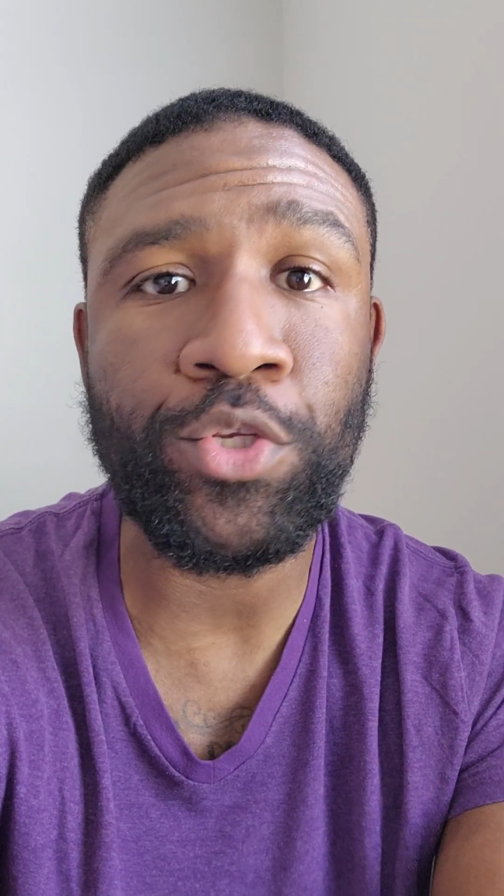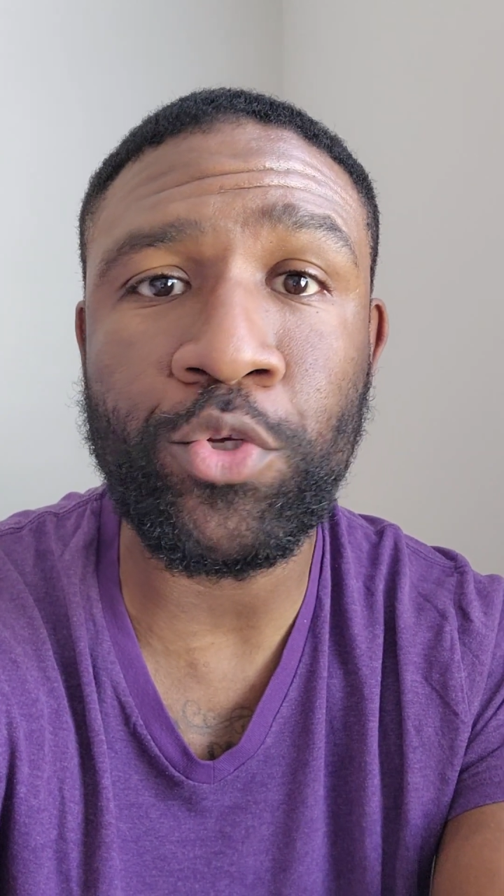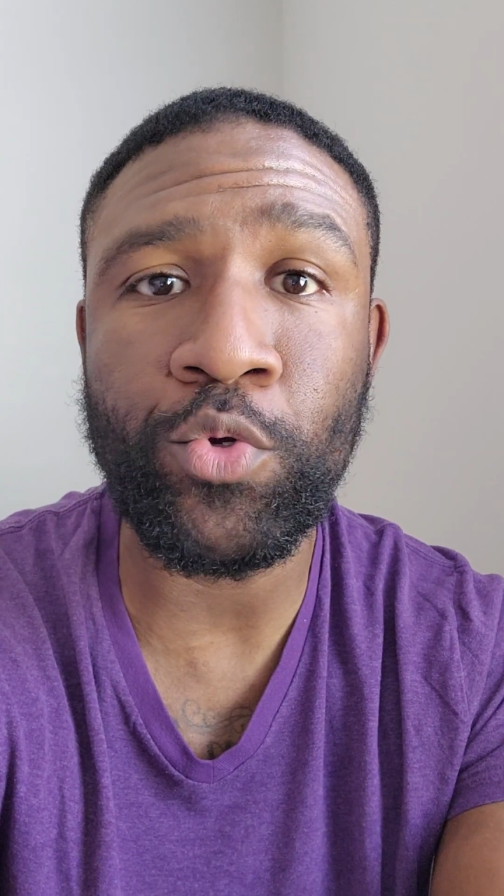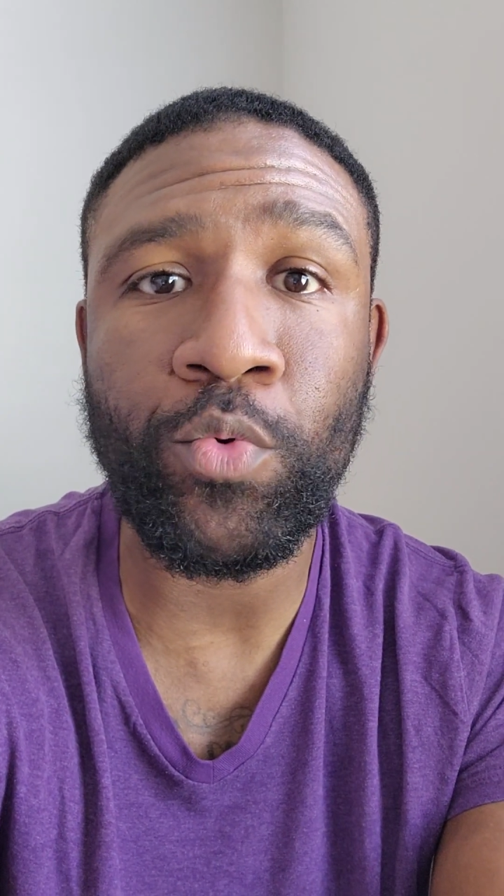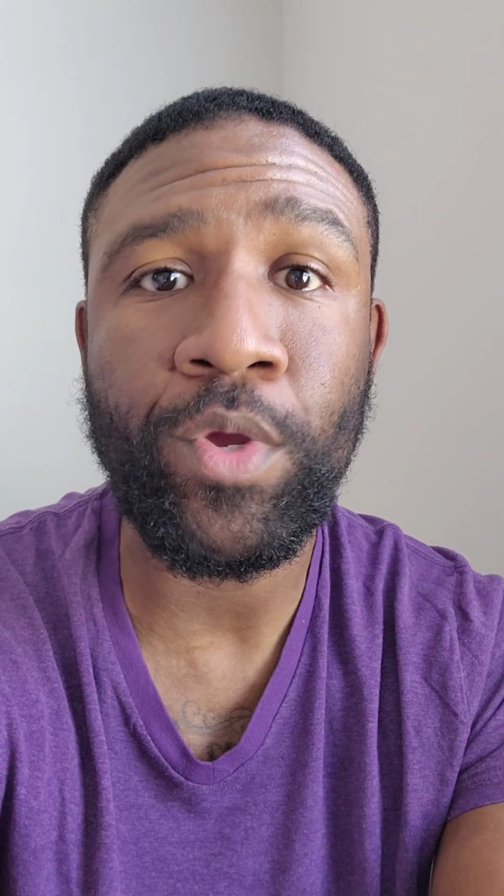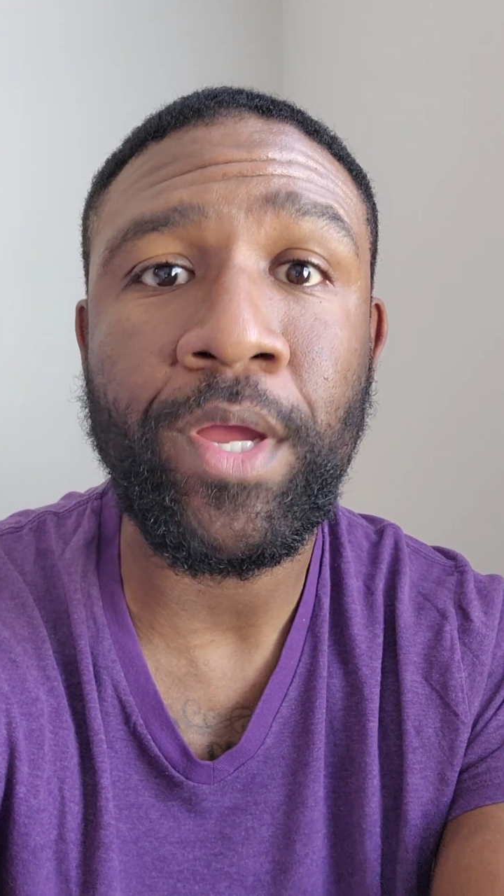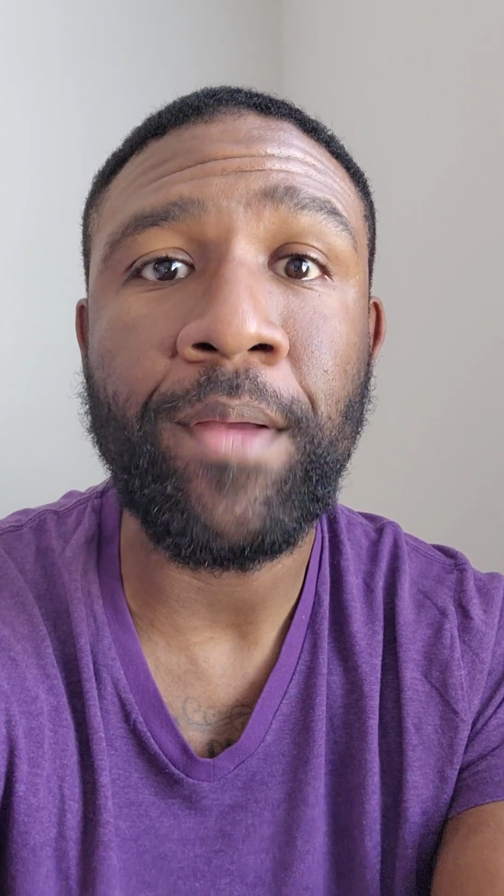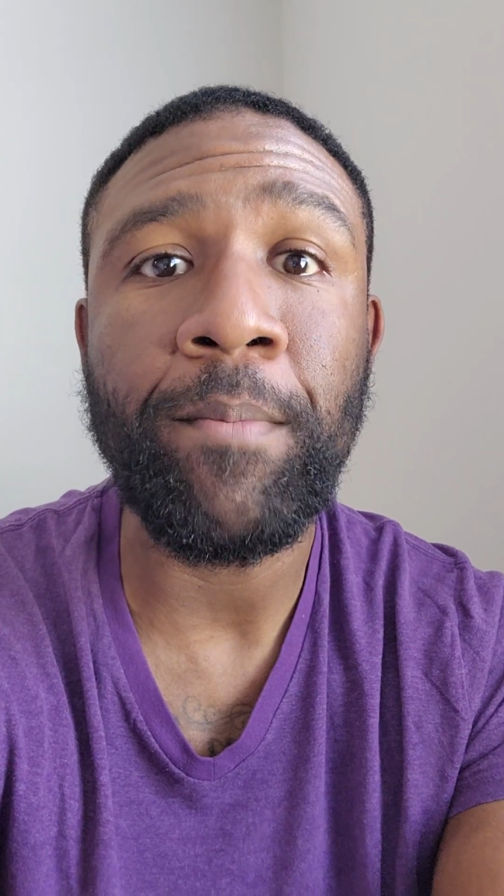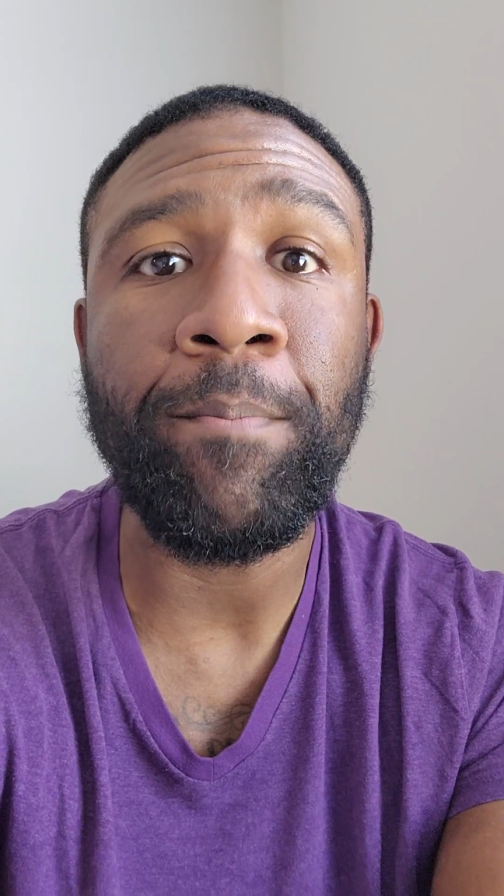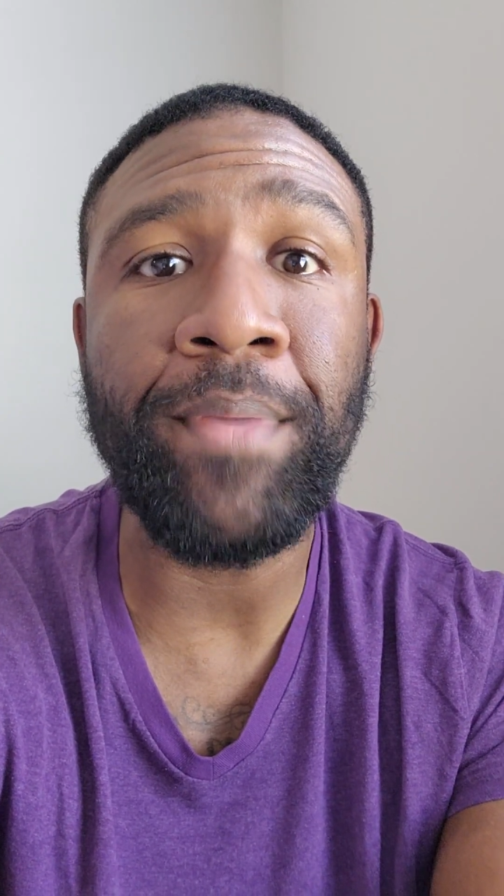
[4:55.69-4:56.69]
do.
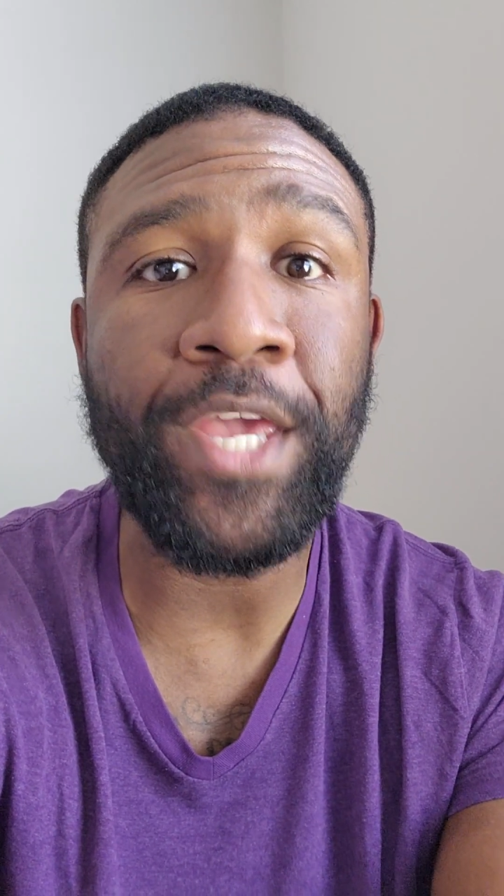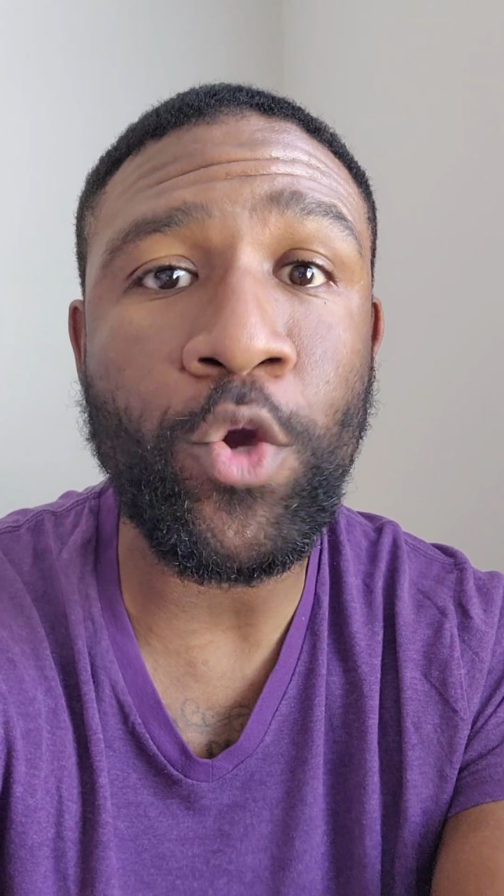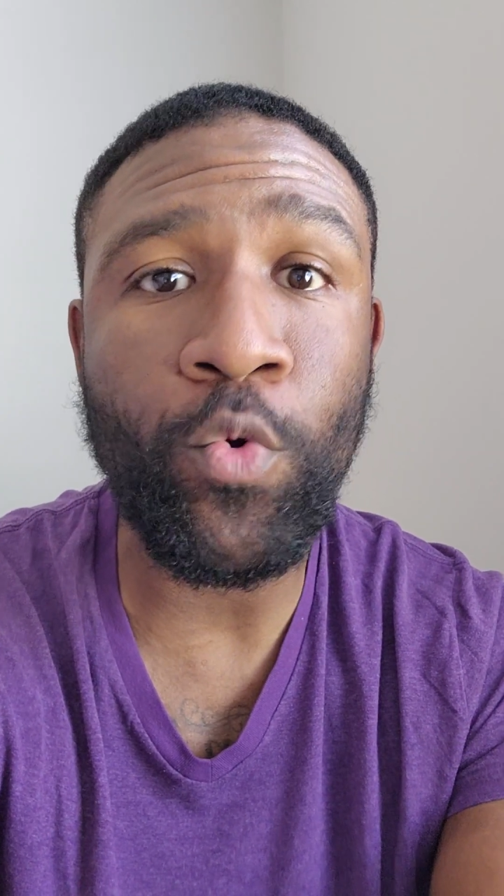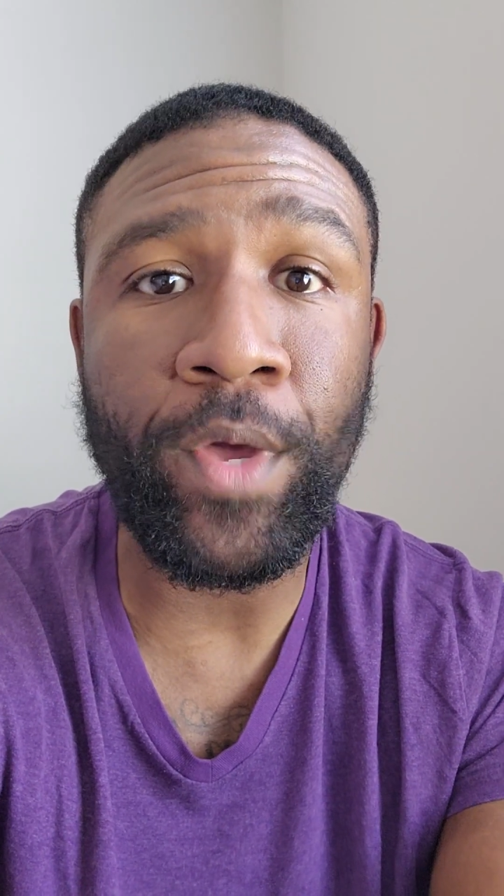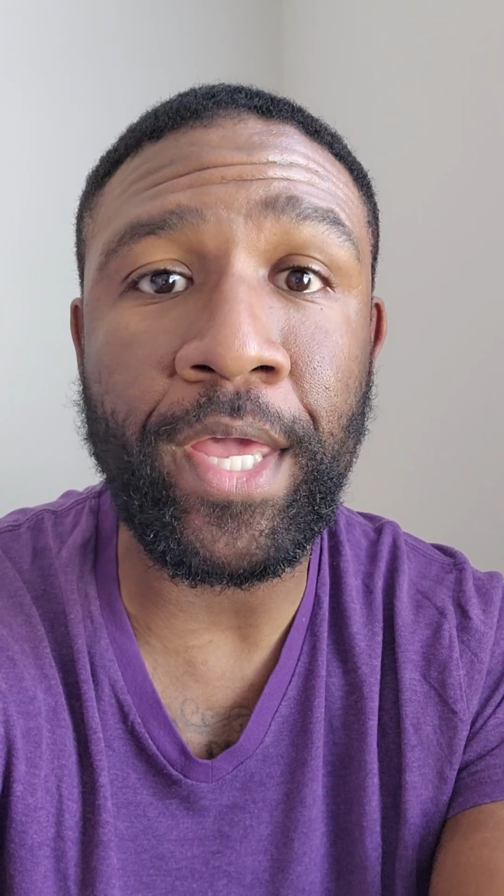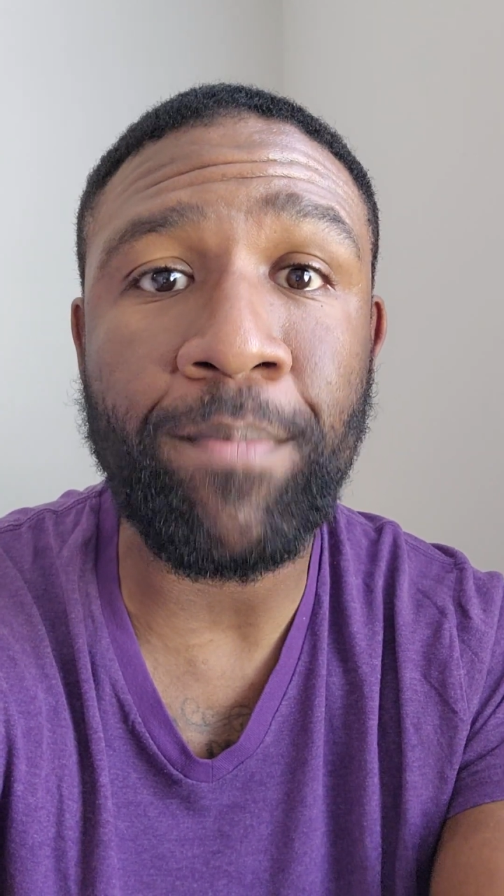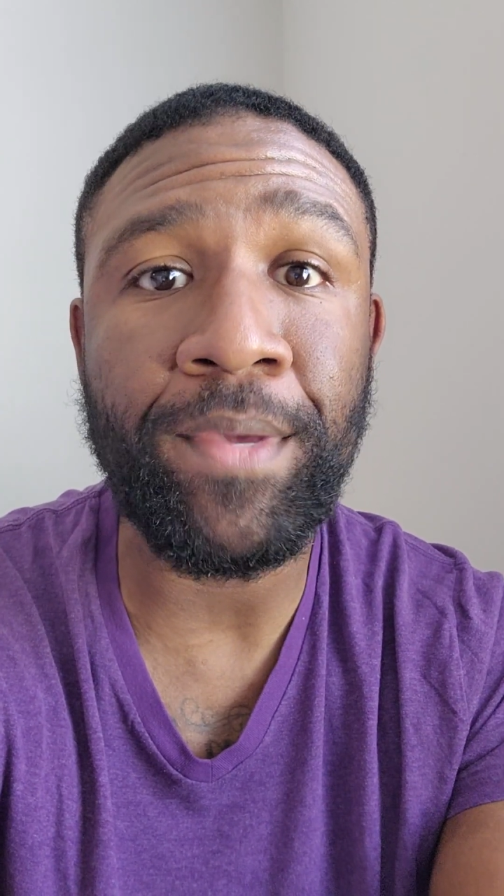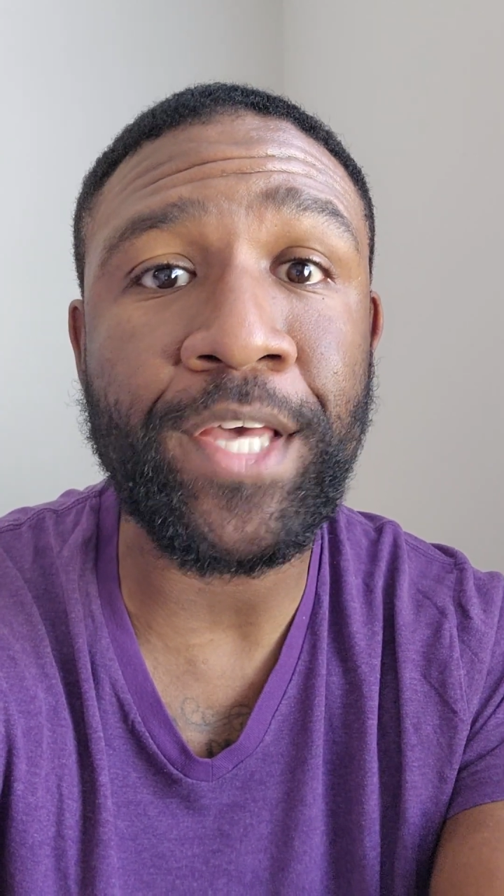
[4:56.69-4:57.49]
Be quick,